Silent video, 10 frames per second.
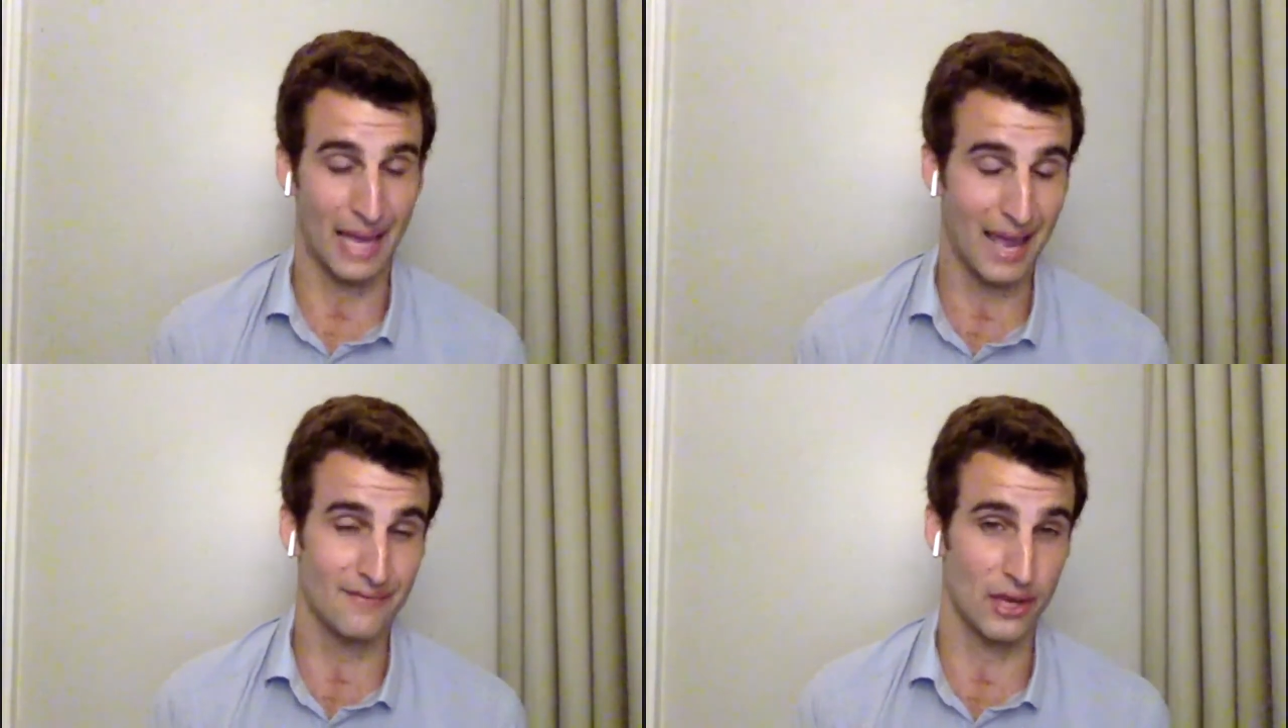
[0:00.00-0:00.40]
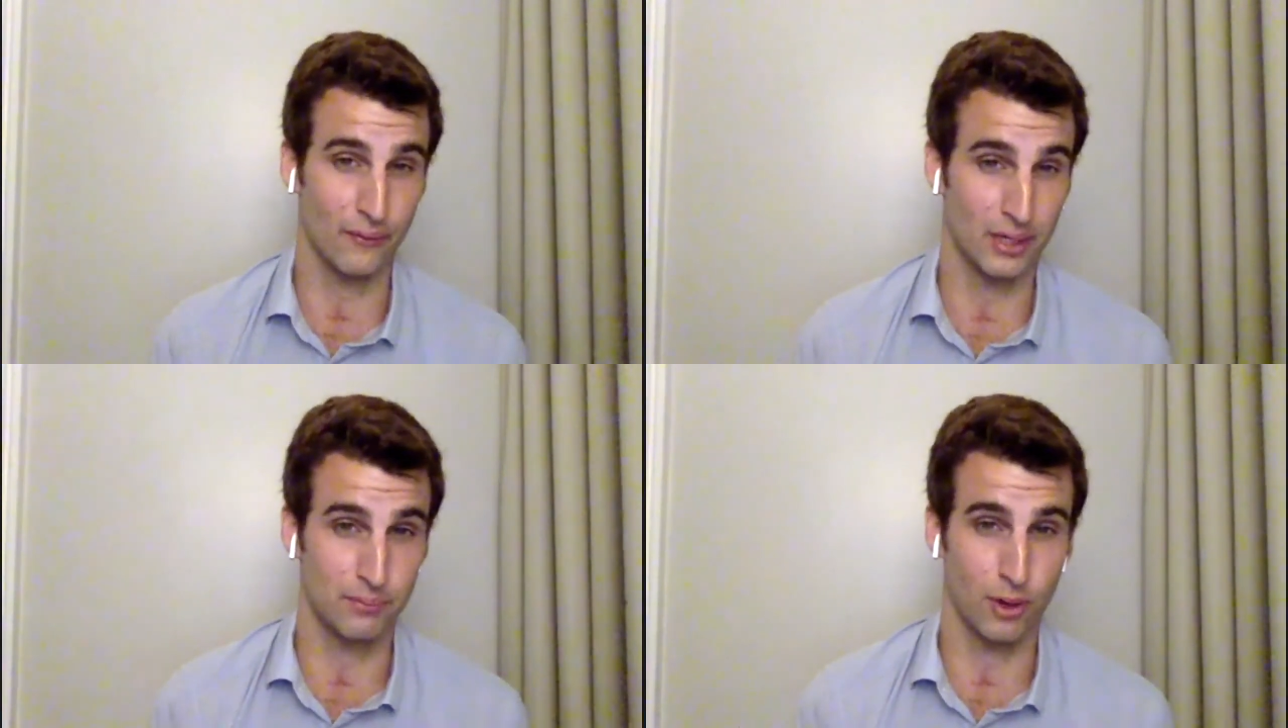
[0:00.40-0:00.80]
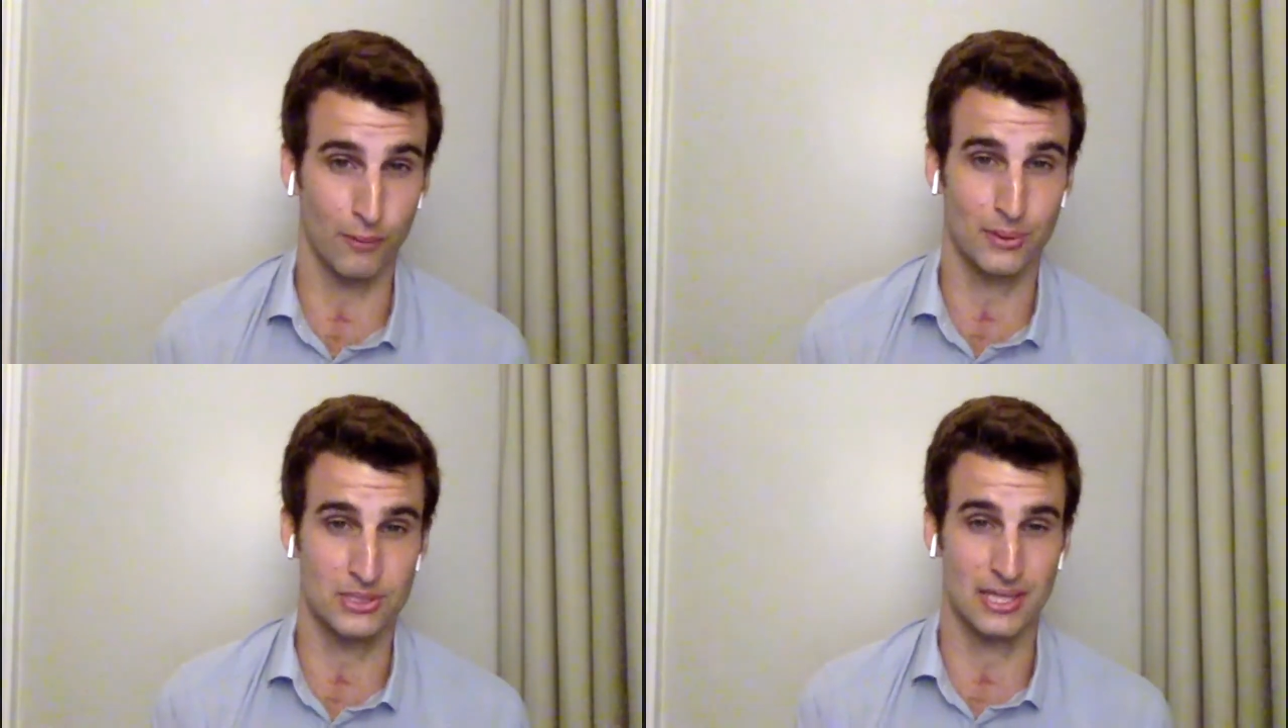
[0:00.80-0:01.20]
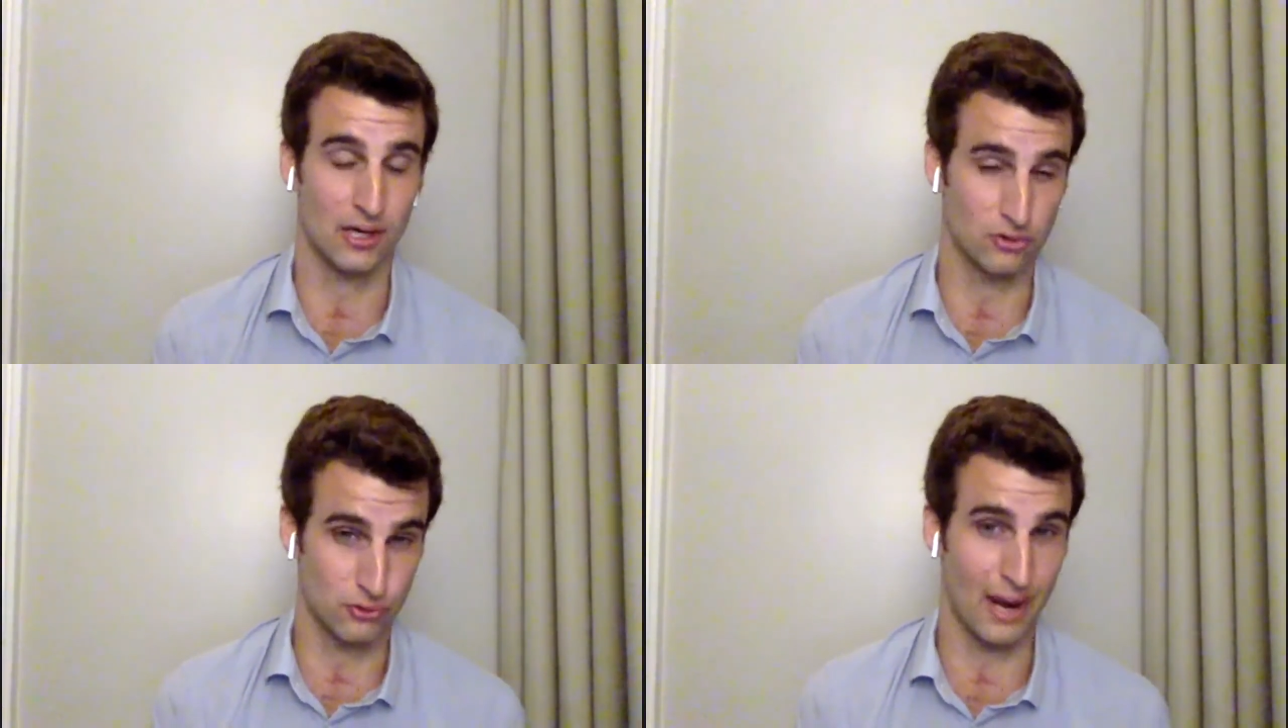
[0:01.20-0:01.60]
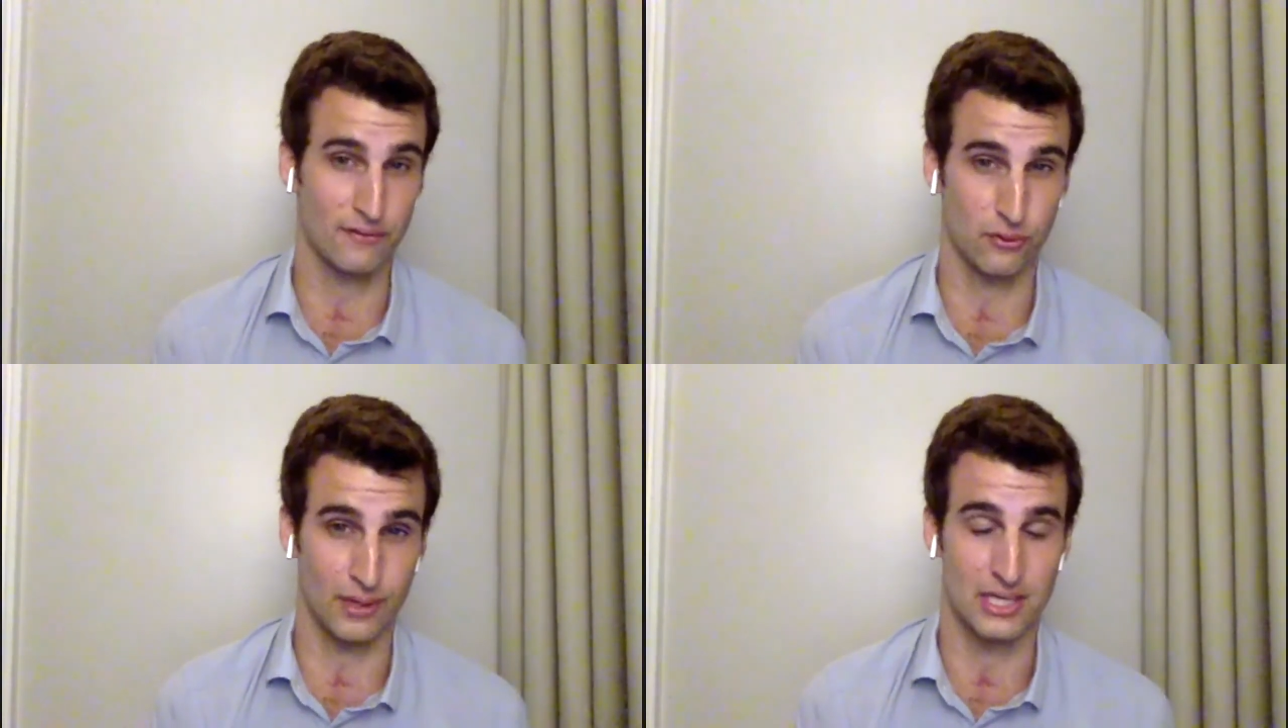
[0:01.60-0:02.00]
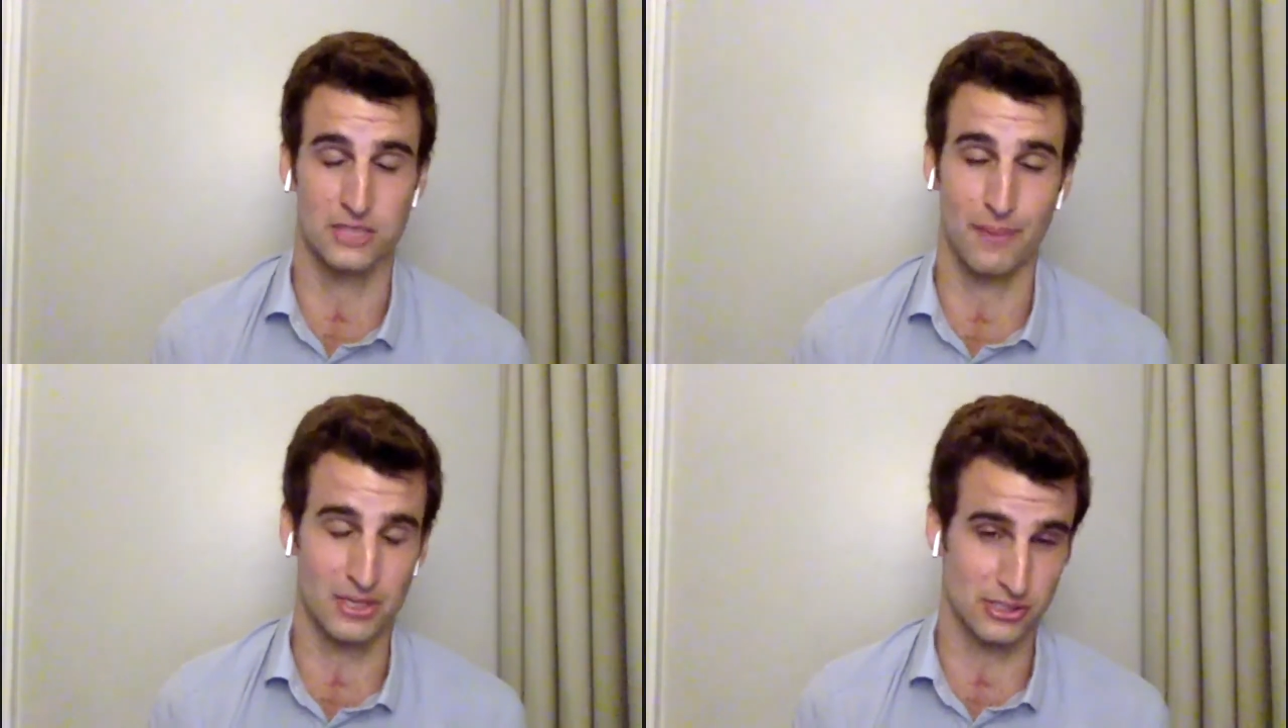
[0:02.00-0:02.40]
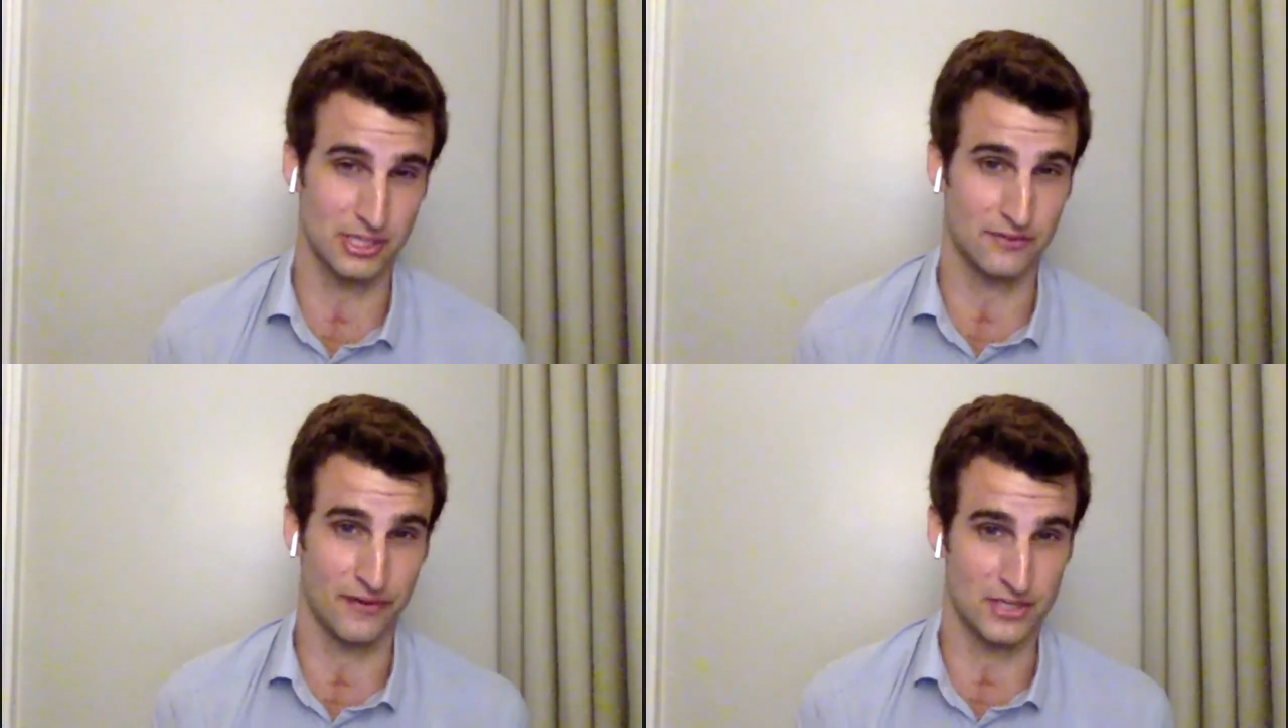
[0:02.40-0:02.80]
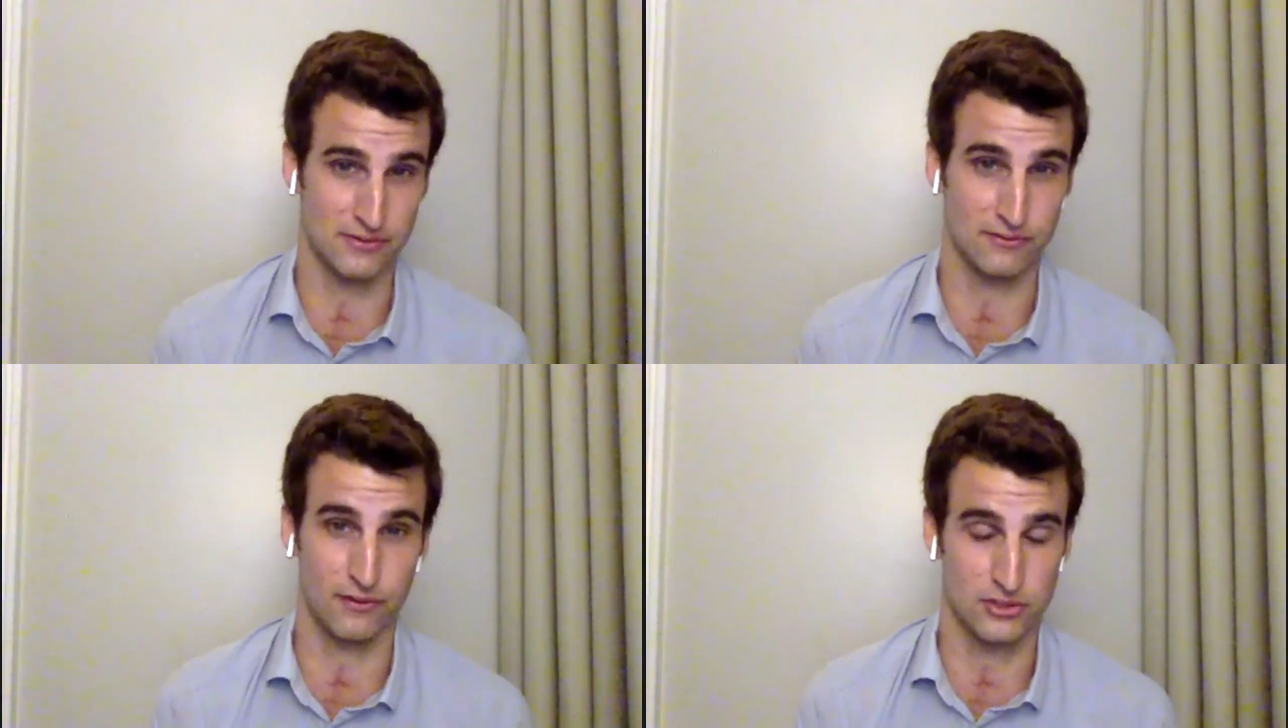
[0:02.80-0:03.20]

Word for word: when you have that greater purpose, that'll drive grit, especially in the face of